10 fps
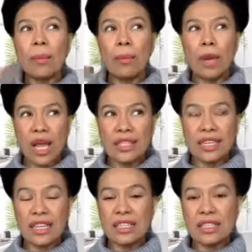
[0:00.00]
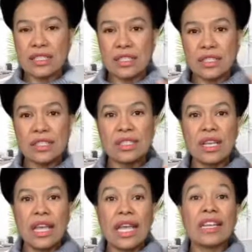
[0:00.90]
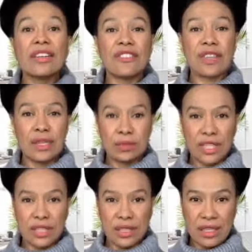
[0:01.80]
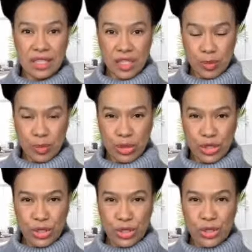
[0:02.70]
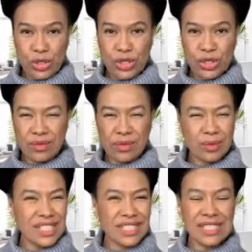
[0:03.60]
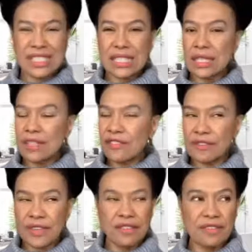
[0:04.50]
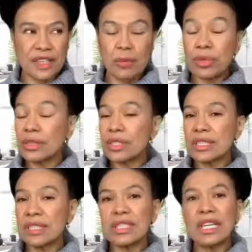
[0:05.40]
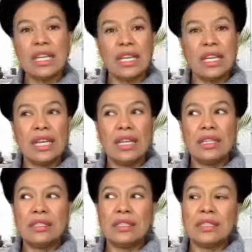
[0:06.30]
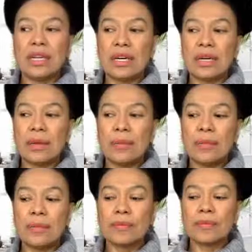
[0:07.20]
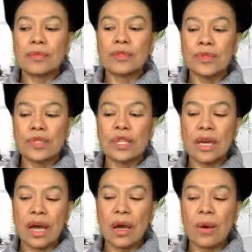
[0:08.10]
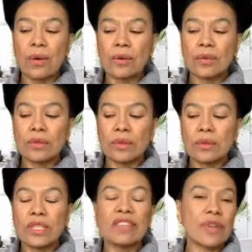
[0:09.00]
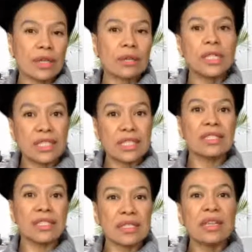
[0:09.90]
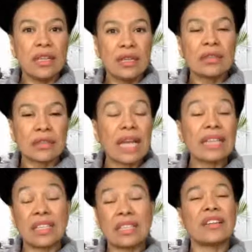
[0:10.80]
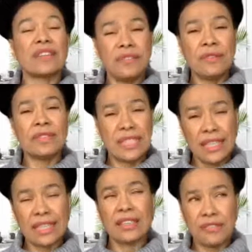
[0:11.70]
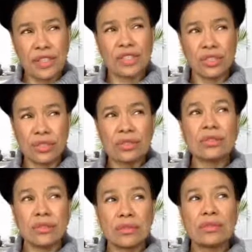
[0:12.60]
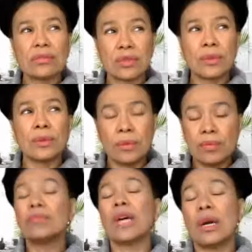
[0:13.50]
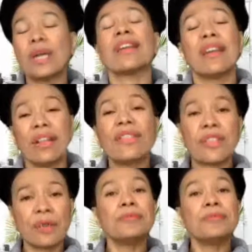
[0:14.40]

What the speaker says: blood cancers and environmental exposures, which is very, very important, and to see how the environment has a direct affection to our health.